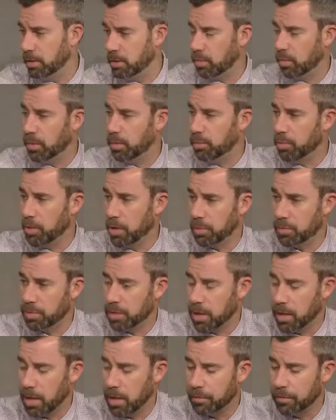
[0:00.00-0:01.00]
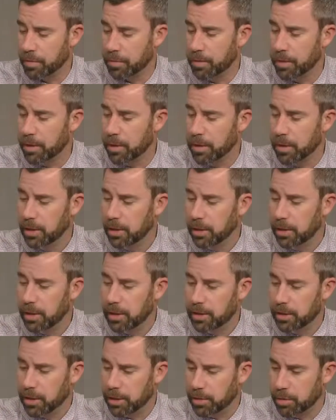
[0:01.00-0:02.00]
when the program's not offered
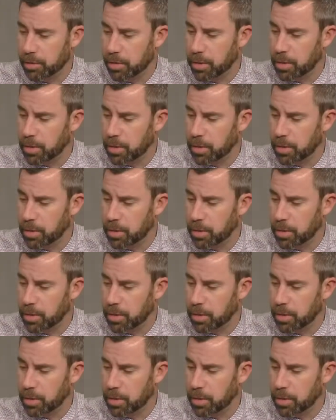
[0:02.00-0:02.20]
in district.